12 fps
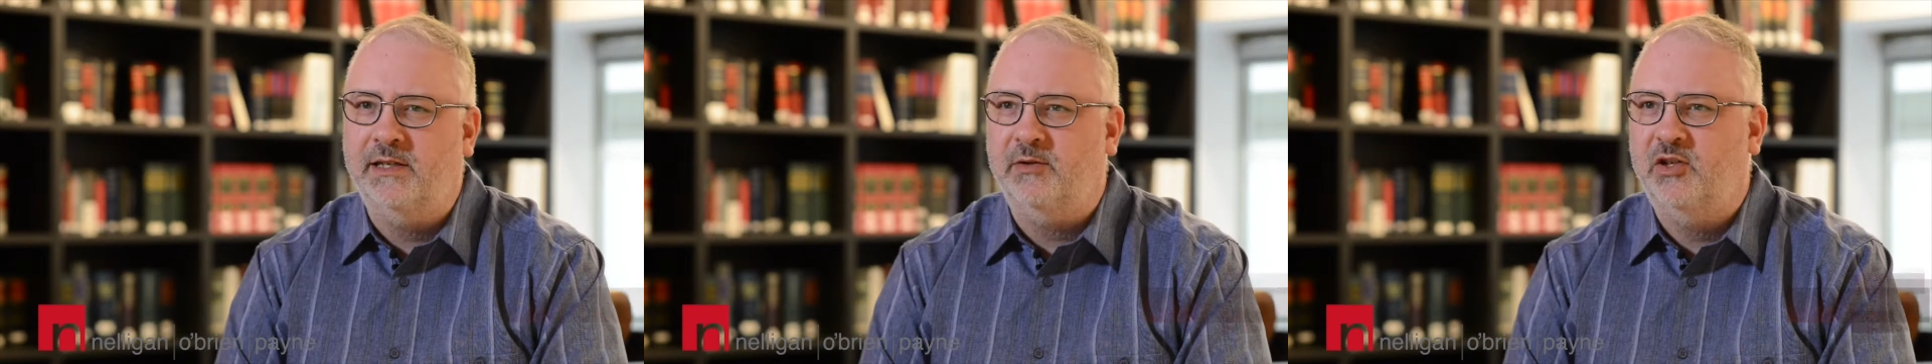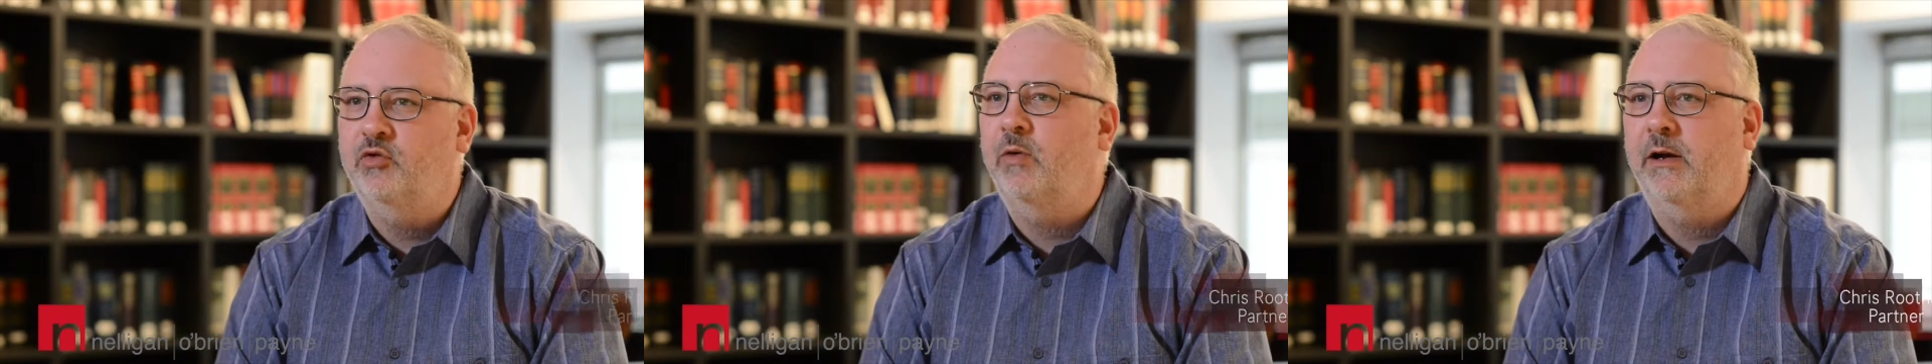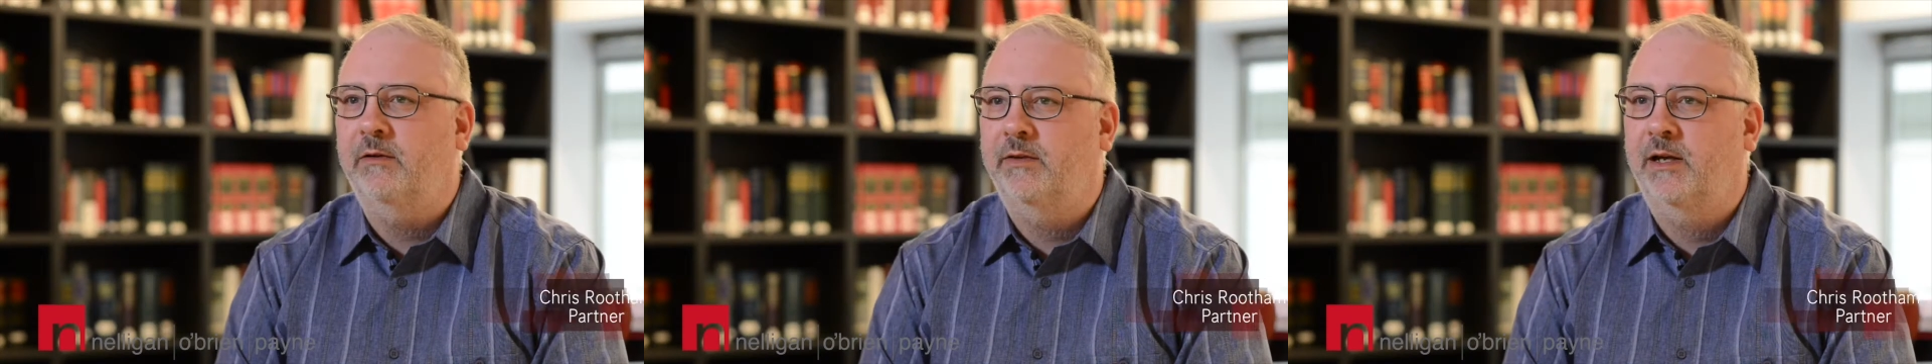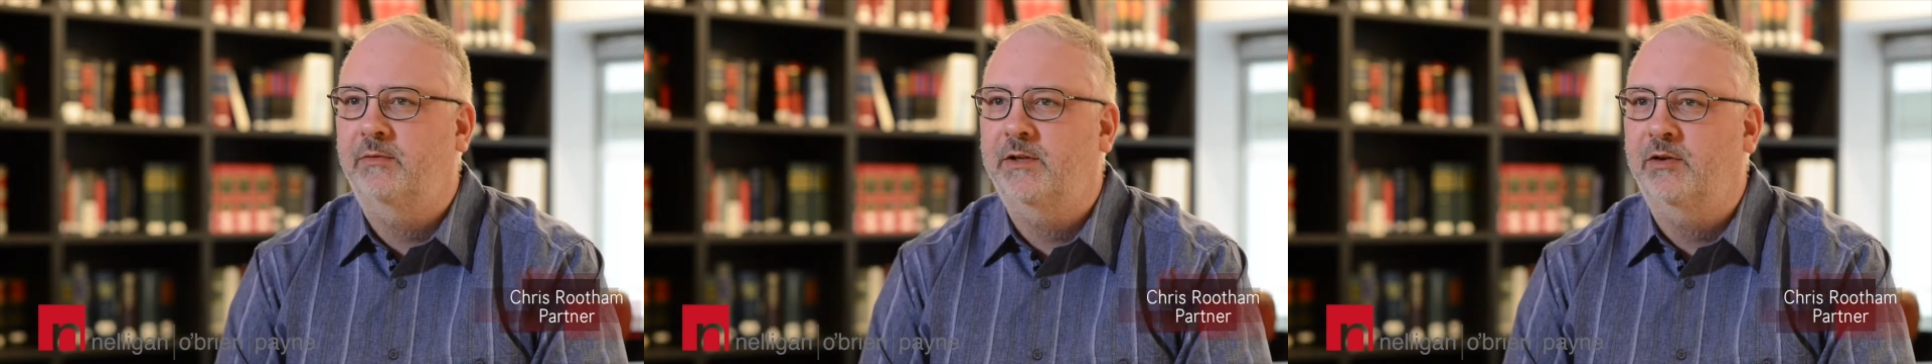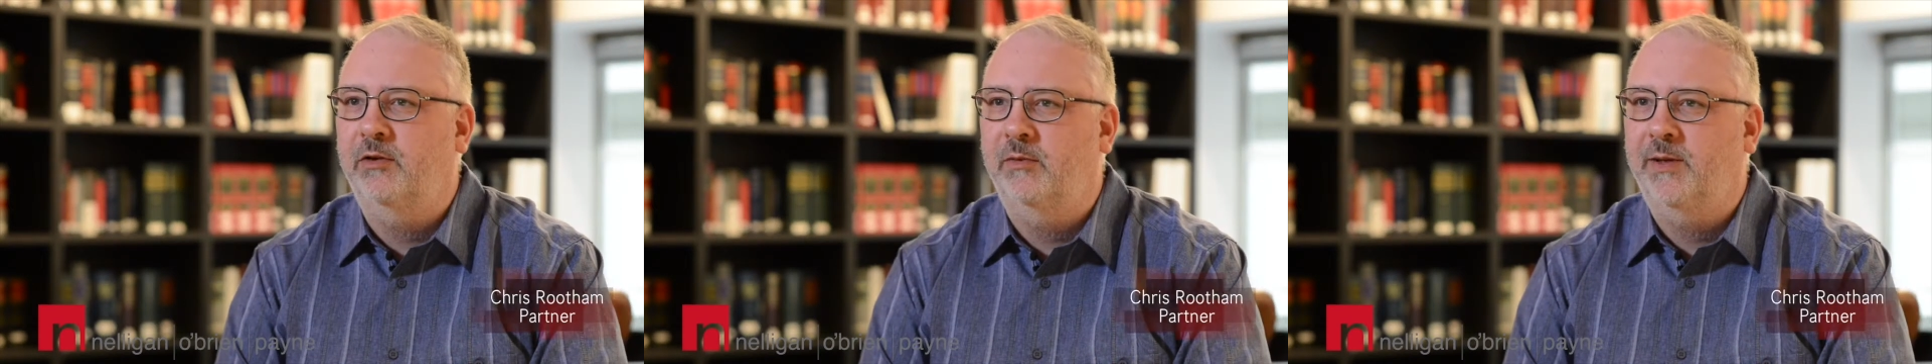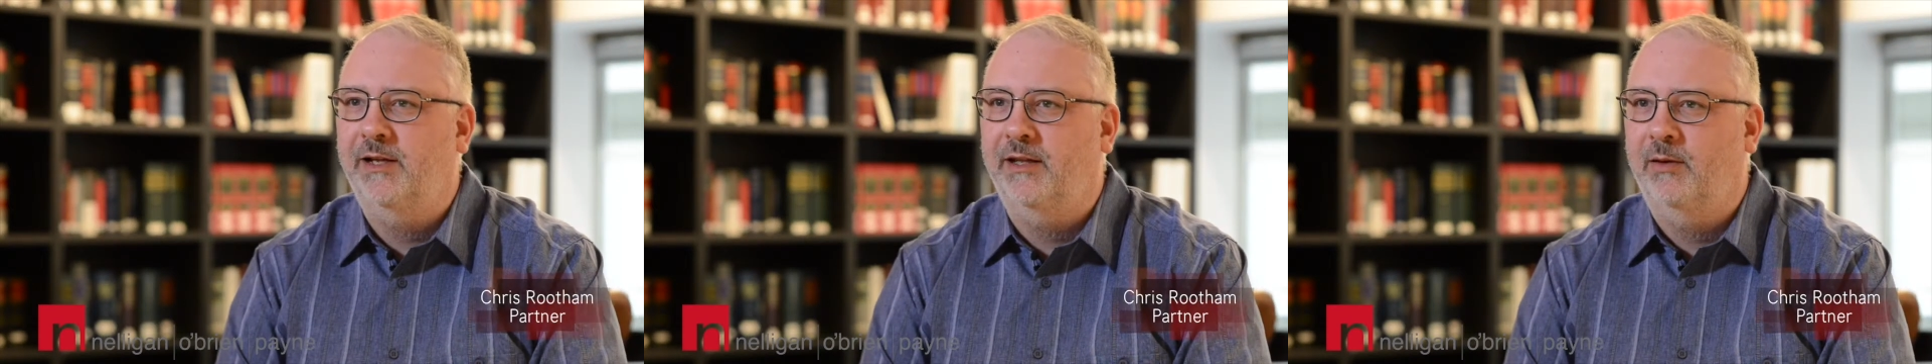I was 12 that I was going to
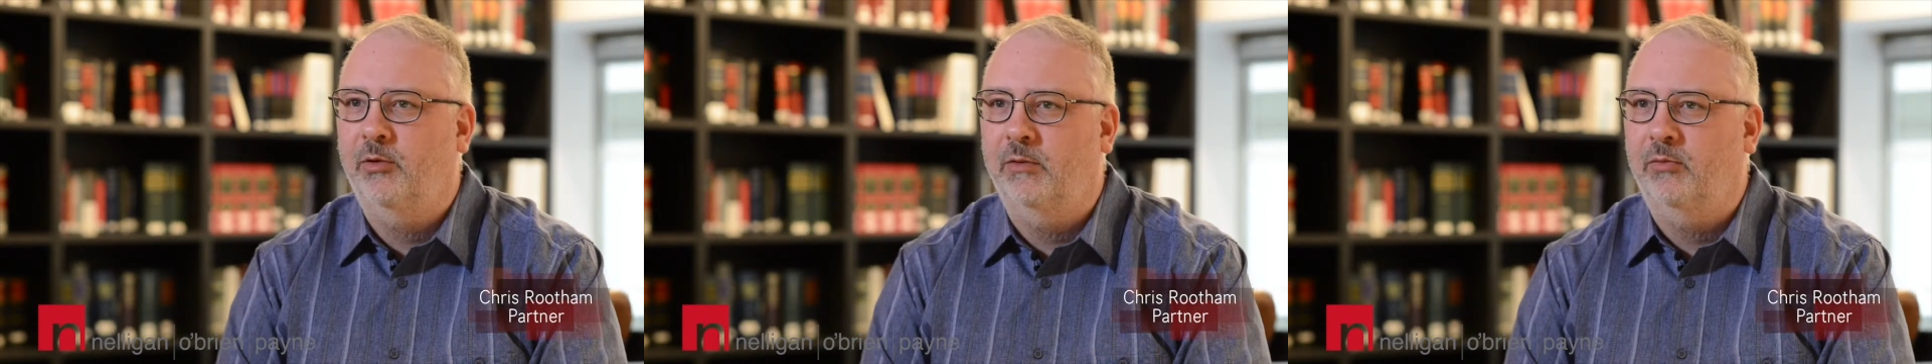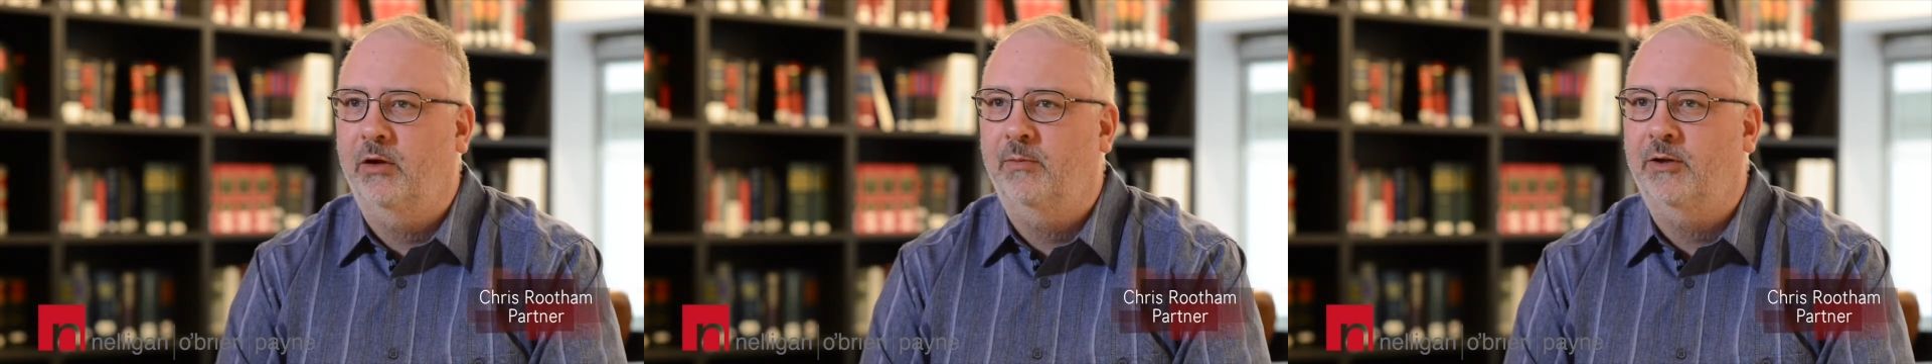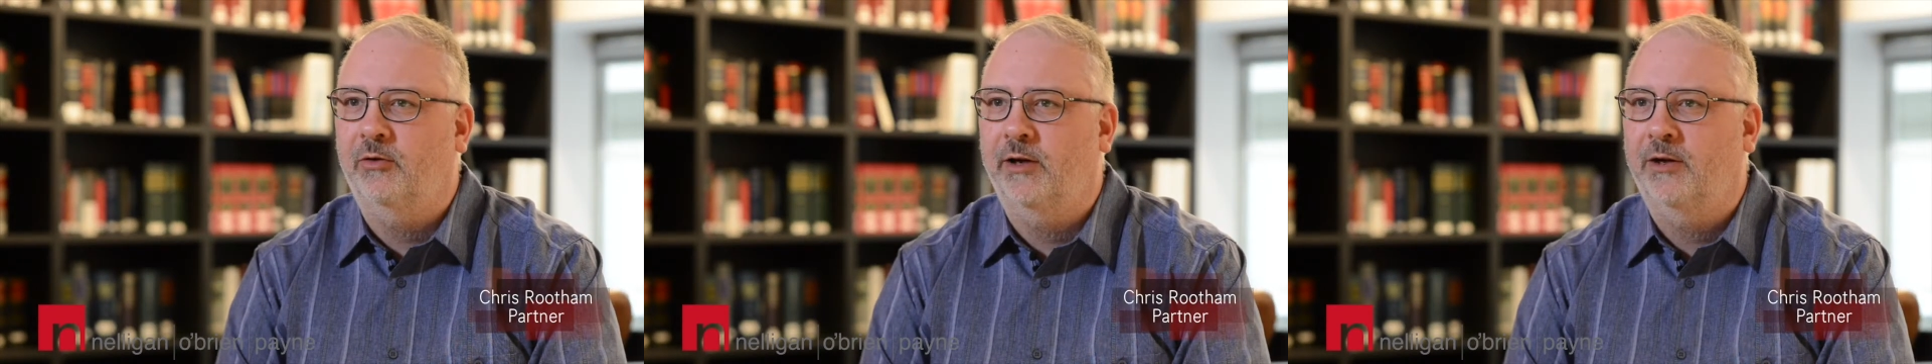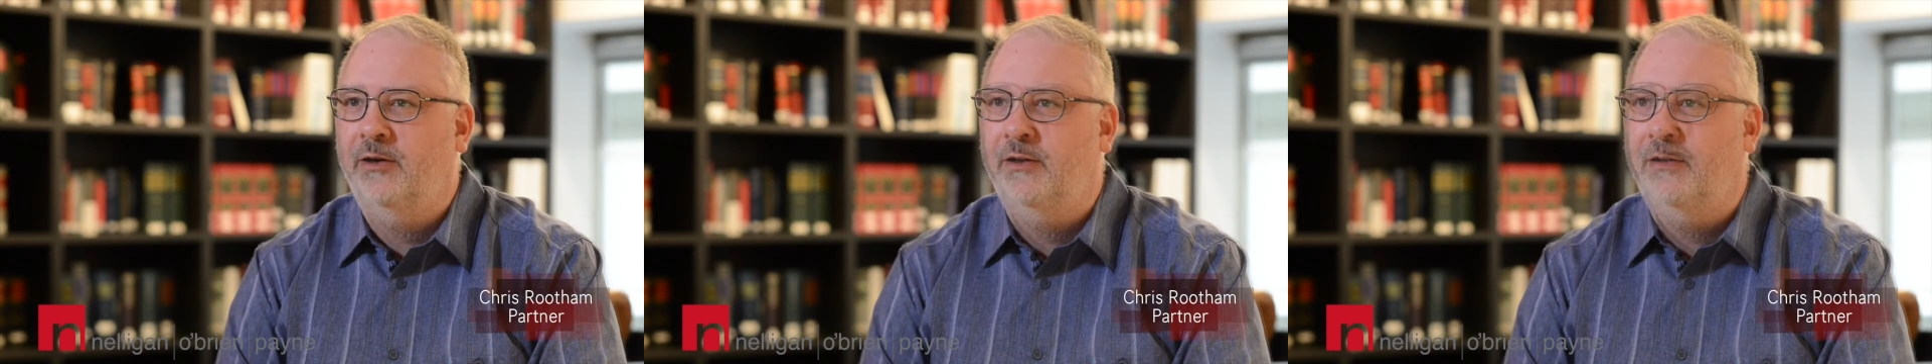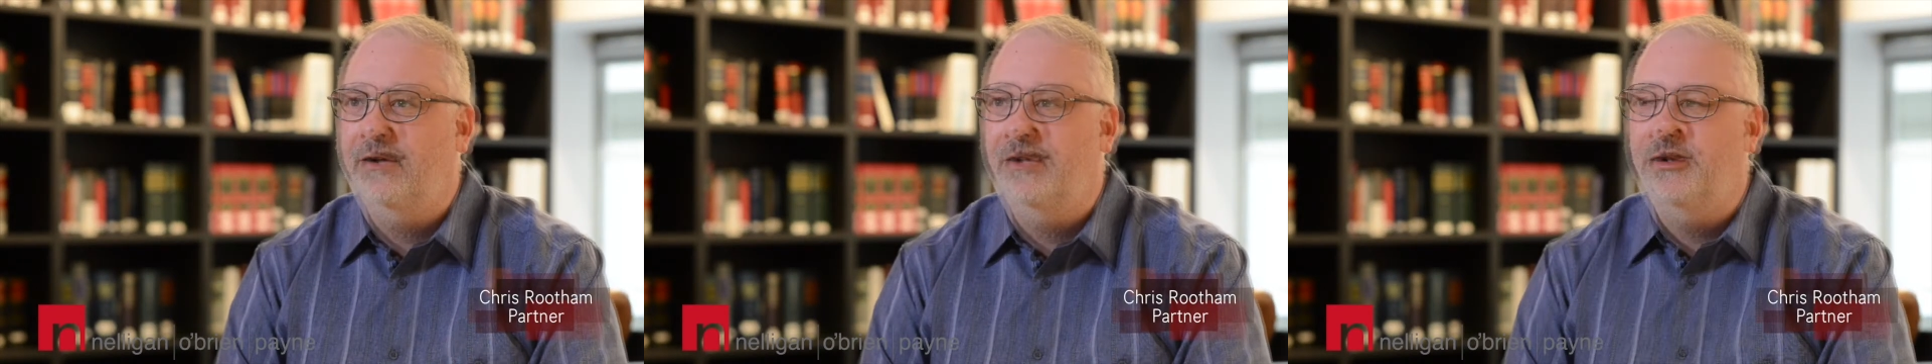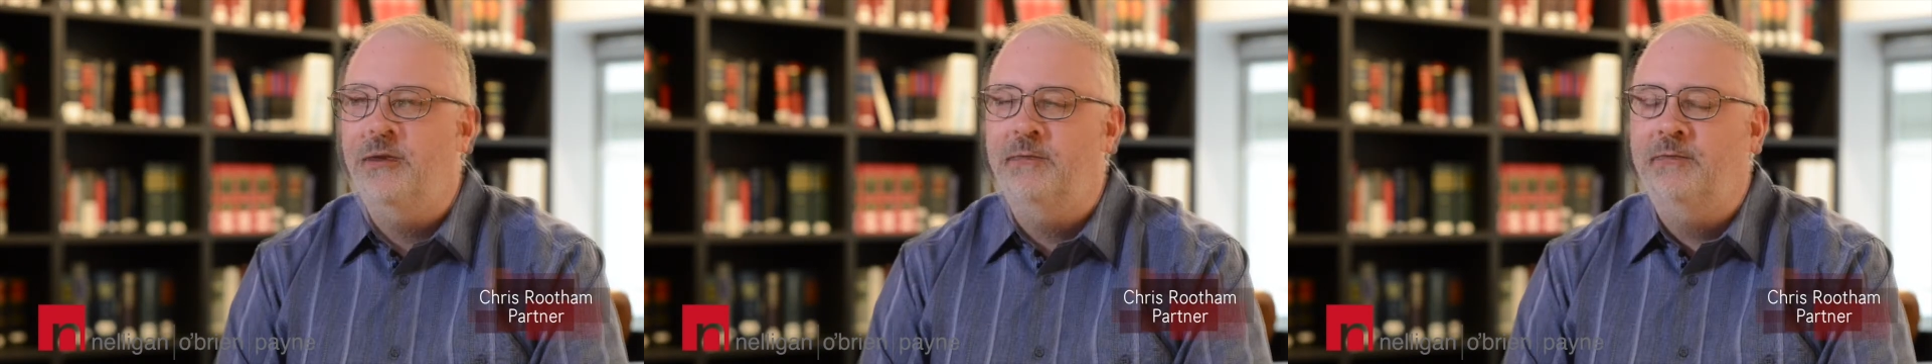be a labor and employment lawyer.
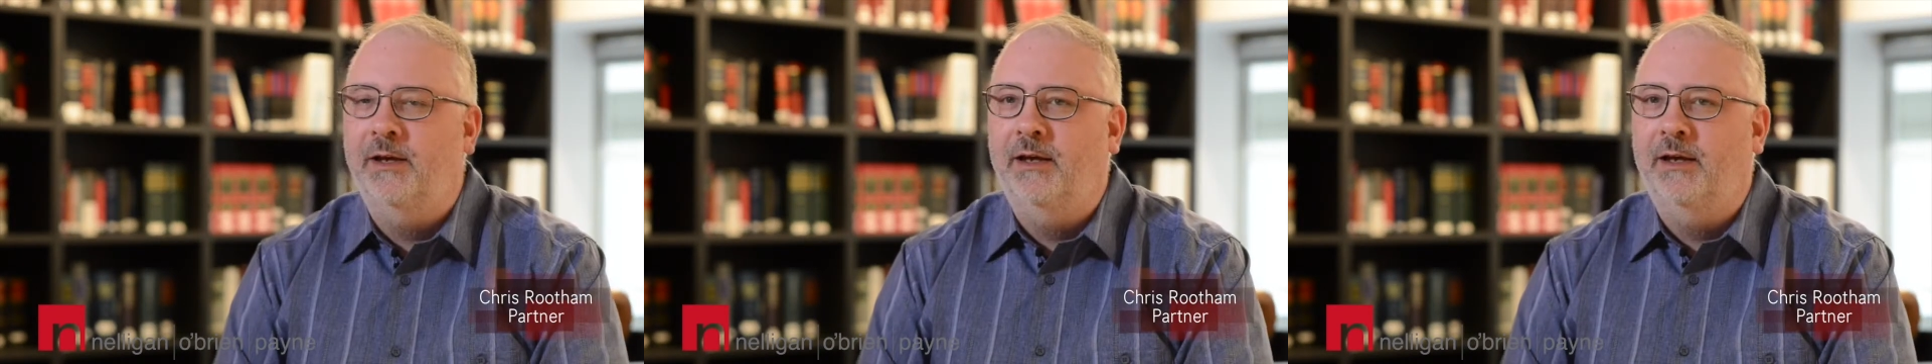Well,